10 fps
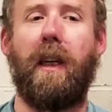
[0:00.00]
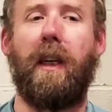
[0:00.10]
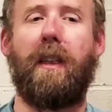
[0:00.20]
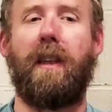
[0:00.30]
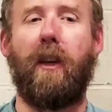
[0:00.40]

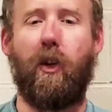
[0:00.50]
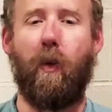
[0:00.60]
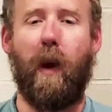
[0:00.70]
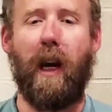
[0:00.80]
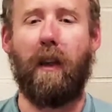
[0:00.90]

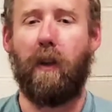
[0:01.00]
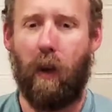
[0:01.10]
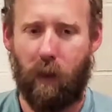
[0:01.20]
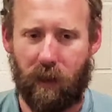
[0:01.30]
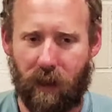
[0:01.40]
accentuate
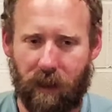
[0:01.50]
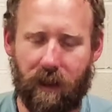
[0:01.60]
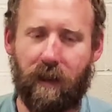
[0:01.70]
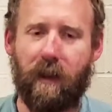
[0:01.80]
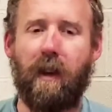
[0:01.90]

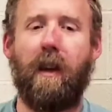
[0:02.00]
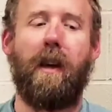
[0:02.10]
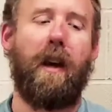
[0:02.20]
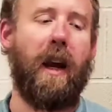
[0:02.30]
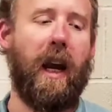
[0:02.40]
gozas
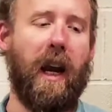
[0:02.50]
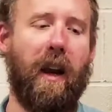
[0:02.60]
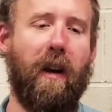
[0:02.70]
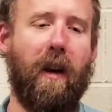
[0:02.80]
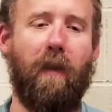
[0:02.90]

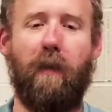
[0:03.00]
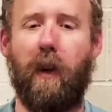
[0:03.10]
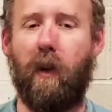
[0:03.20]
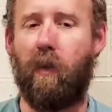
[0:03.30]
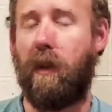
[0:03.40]
and a
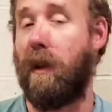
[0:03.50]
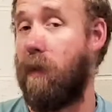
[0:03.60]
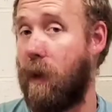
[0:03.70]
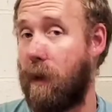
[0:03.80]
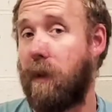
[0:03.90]
few
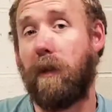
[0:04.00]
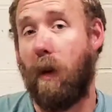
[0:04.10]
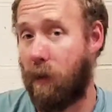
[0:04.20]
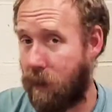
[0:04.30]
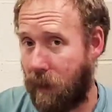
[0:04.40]
different
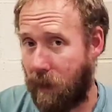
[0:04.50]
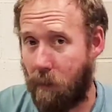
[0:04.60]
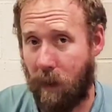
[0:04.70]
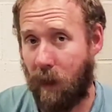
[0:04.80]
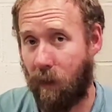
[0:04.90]

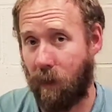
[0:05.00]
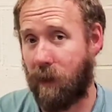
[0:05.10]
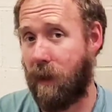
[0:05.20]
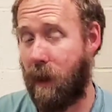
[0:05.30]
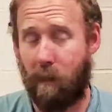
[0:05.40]
salted
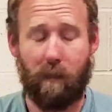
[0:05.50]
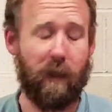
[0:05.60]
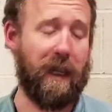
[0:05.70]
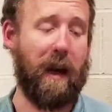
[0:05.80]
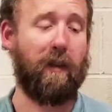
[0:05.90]
beers and
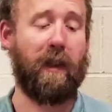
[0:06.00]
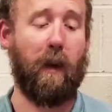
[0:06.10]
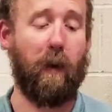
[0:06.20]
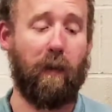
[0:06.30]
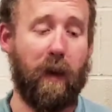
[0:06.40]
stouts
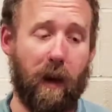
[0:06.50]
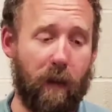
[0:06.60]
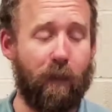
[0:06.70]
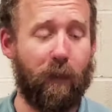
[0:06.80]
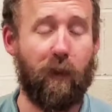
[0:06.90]
that we've
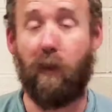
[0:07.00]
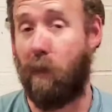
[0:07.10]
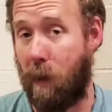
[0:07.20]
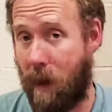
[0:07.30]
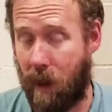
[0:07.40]
done,
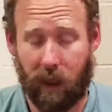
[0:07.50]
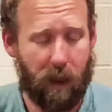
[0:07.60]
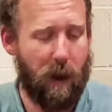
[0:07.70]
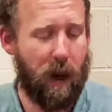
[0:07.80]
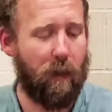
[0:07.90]
Supreme Allied
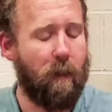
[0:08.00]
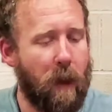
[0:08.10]
Commander.